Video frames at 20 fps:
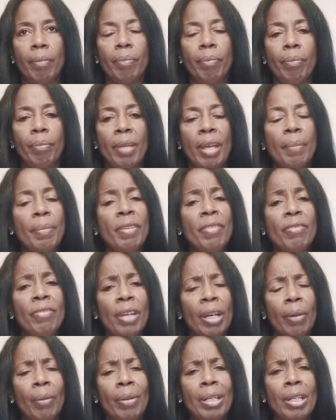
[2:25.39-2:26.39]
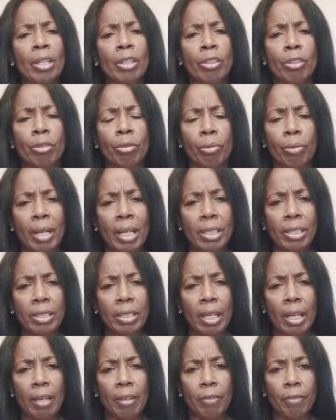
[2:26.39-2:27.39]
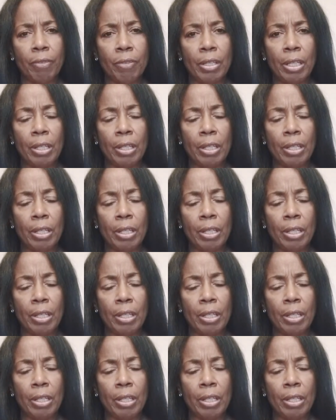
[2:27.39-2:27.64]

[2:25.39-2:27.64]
maybe very aggressive.